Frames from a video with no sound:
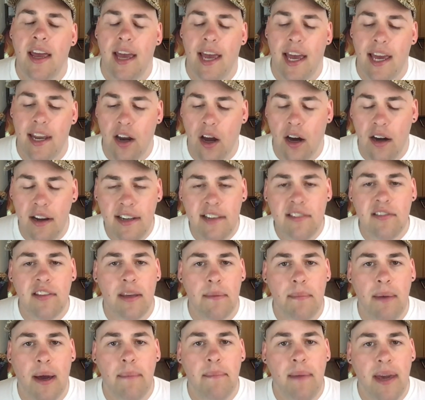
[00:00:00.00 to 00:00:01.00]
And honestly,
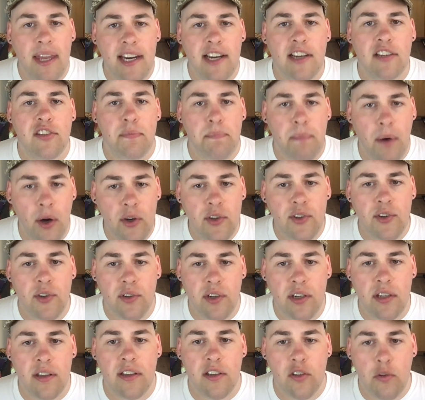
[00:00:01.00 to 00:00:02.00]
my main exposure
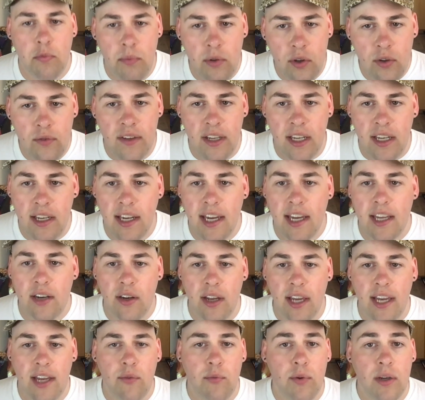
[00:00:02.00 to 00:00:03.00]
to this movie
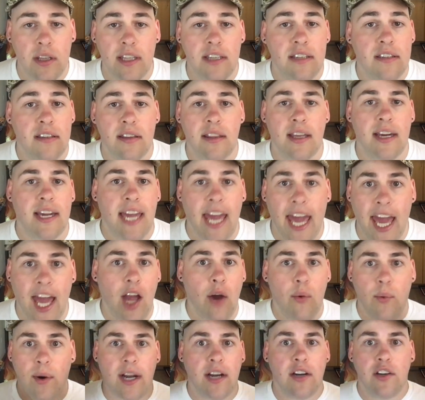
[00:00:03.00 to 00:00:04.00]
and really to the
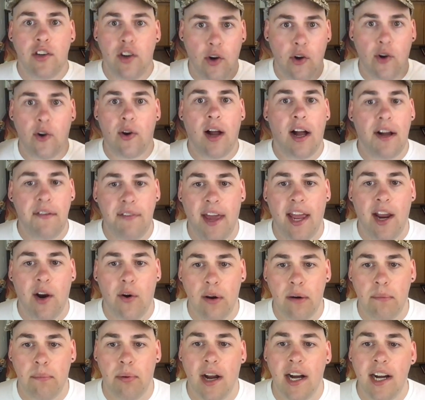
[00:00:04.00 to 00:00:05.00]
character of
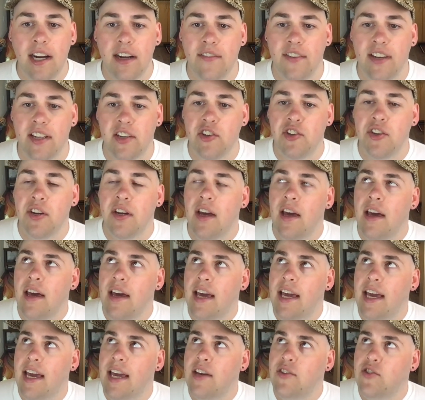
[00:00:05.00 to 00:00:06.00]
Erin Brockovich
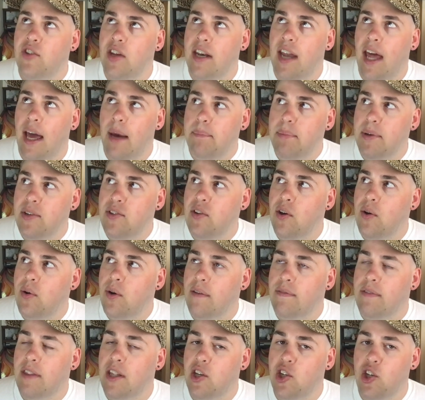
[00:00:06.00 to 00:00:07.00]
is an episode
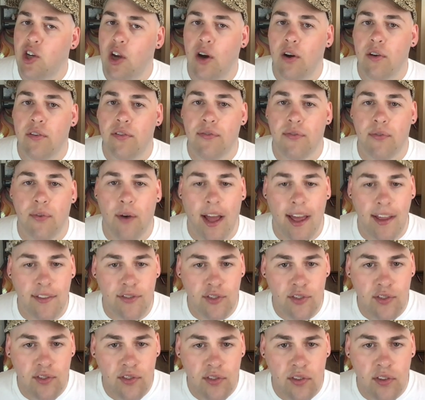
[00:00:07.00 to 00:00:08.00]
of the show
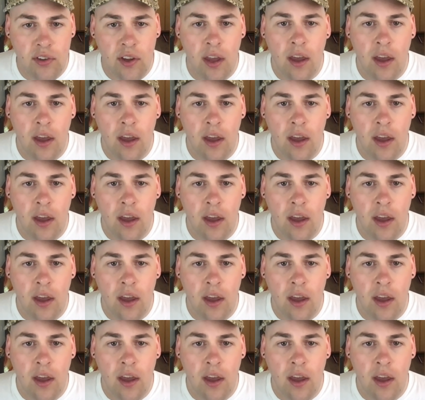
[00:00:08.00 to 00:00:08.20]
Friends,